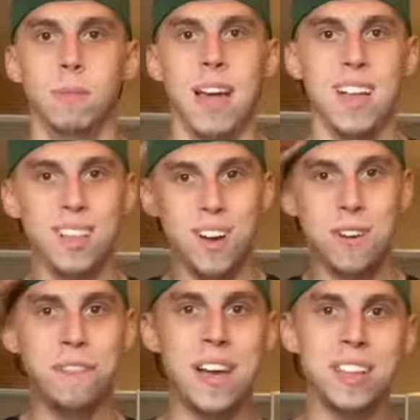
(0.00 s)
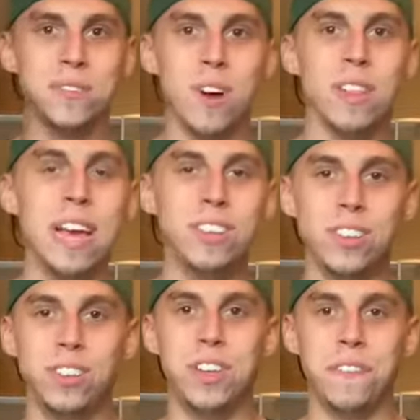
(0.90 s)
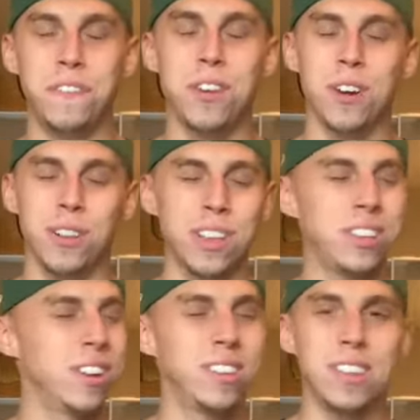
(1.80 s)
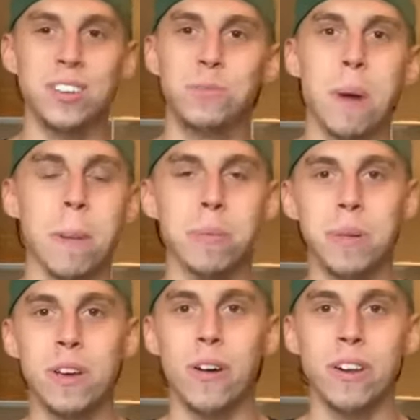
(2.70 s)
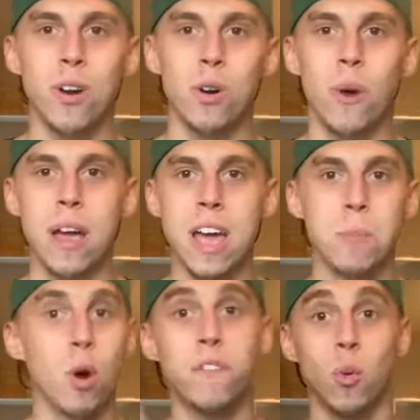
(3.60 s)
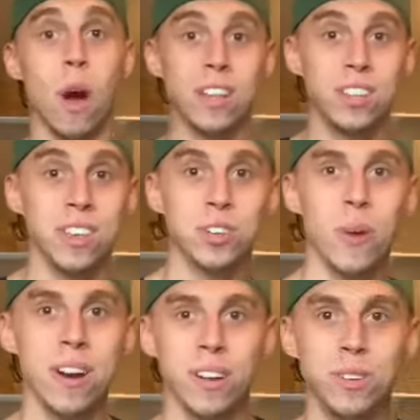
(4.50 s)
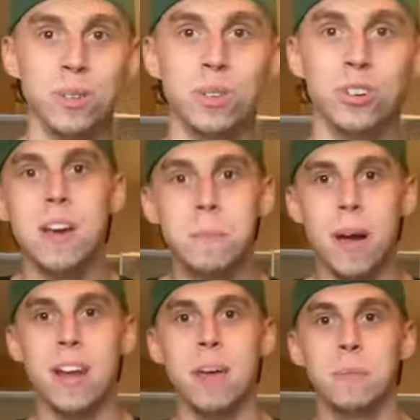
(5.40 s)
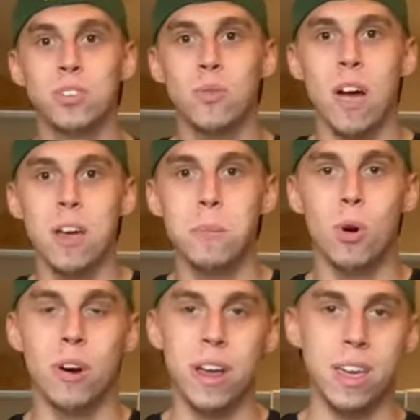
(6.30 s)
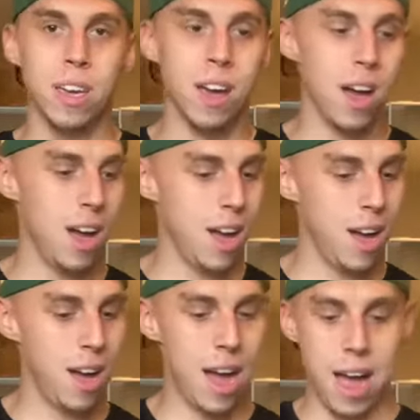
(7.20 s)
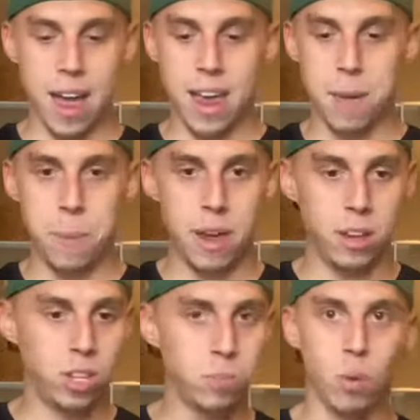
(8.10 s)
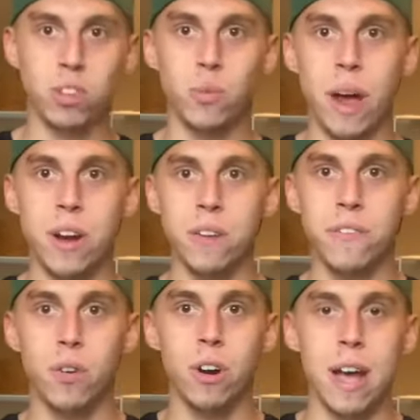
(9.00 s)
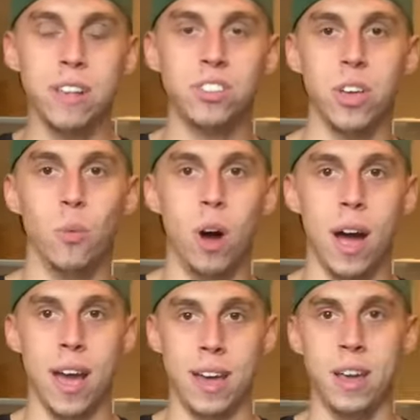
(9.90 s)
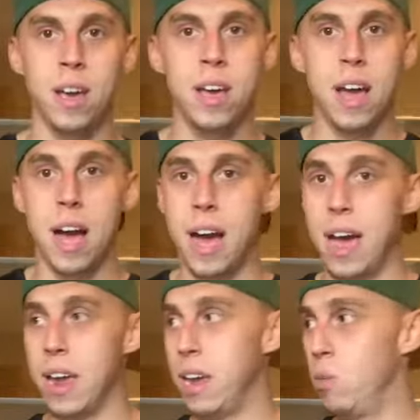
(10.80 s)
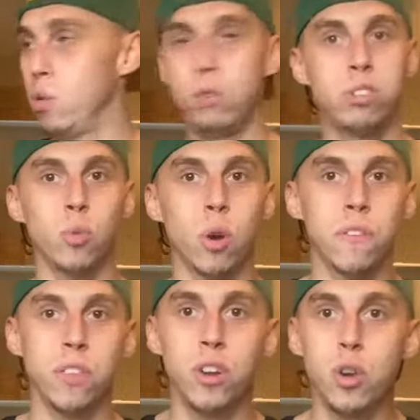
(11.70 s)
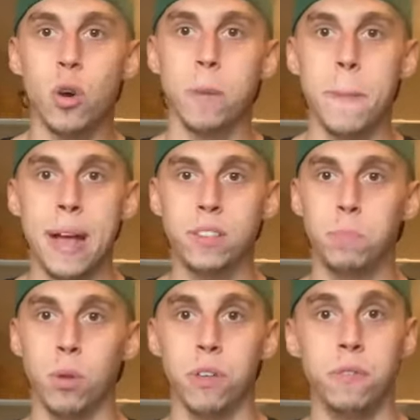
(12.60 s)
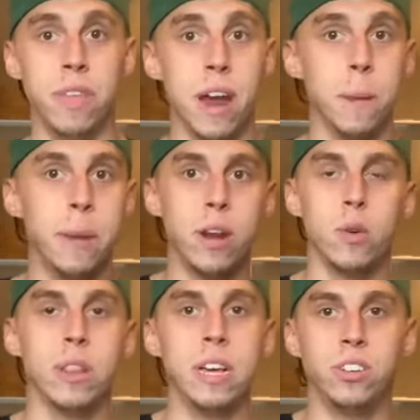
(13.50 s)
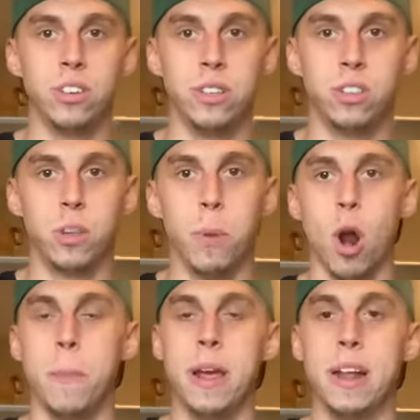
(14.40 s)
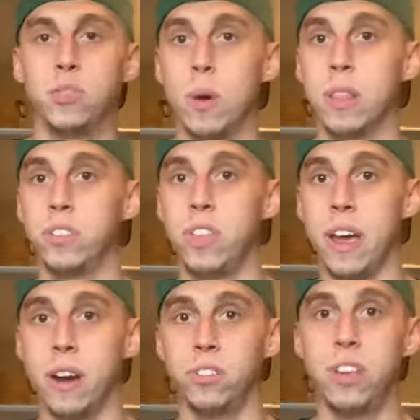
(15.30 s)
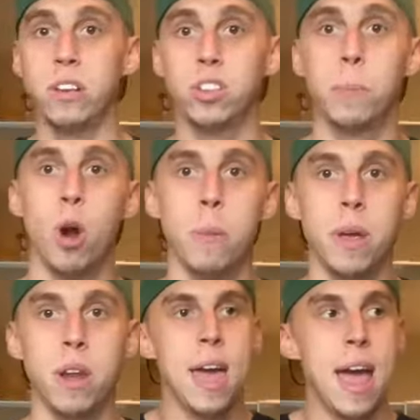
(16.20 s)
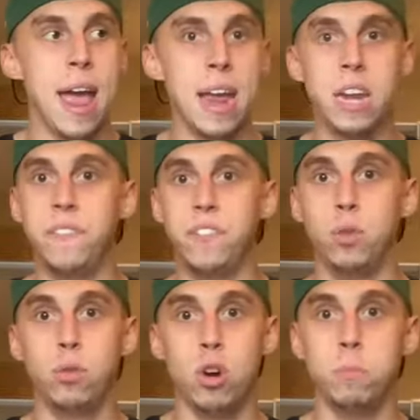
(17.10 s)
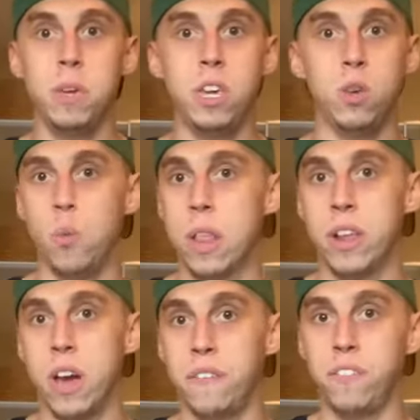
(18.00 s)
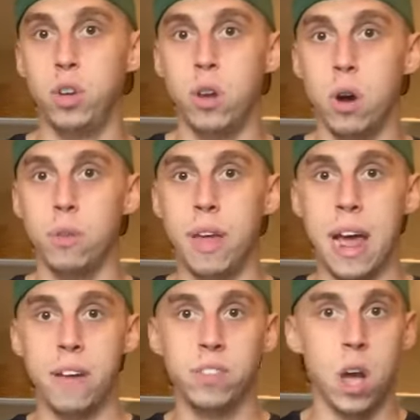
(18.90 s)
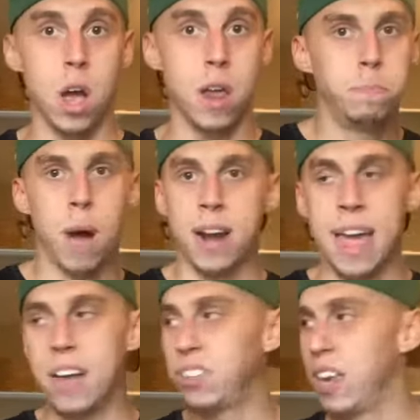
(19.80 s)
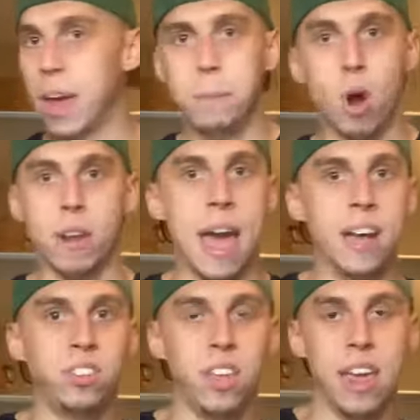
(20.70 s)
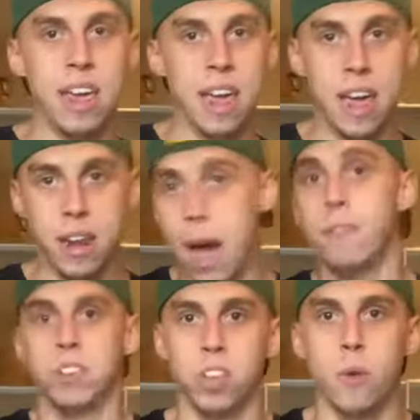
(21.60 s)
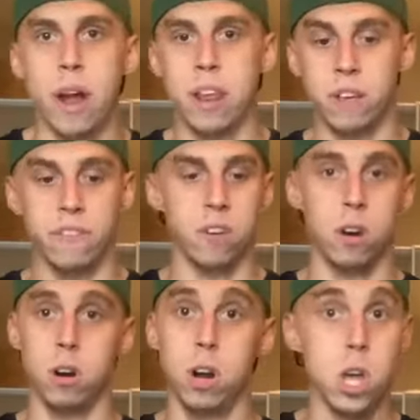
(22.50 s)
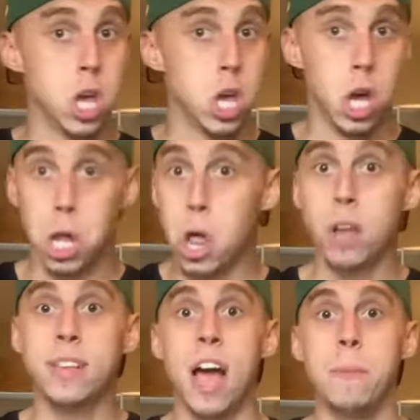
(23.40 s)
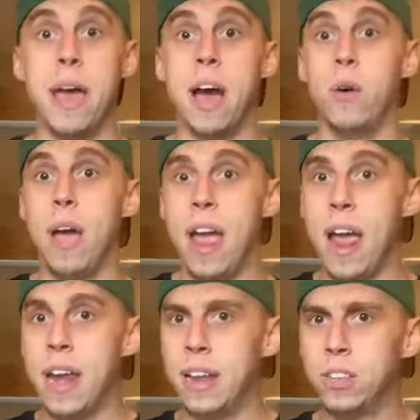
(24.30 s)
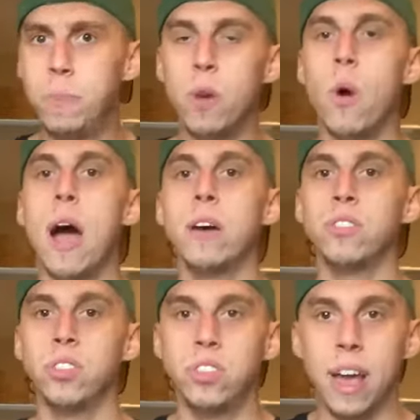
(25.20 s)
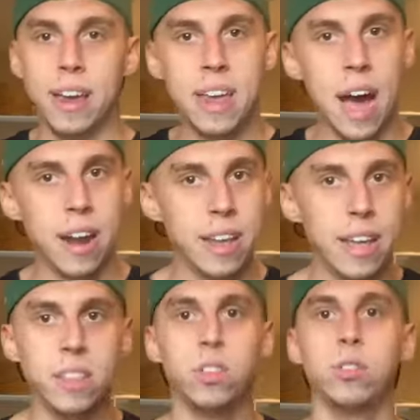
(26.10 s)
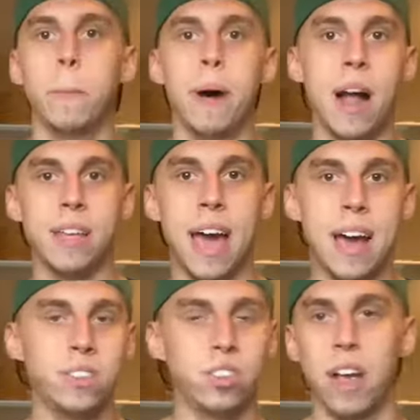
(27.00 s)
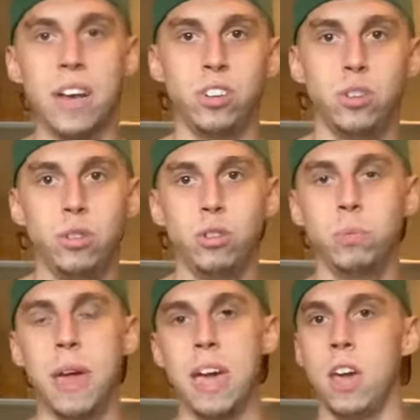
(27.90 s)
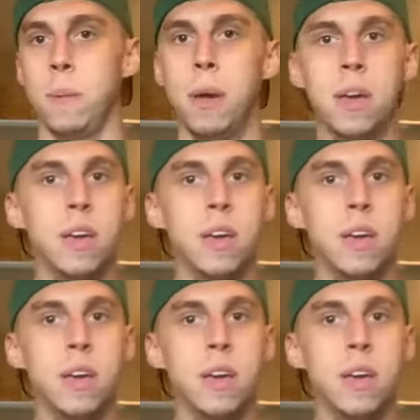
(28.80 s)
Hello, fans of all ages. If you're listening to this, you probably already know who I am, or if you're watching this right on YouTube, my name is Ryan Morick. I am a sports writer for SNY. I used to work for the New York Mets, both in their media relations department as well as their sales department. And if you know me well enough, you know that I've done podcasting and broadcasting and obviously writing for a long time now. And it's been a while since I got into the podcast / YouTube game.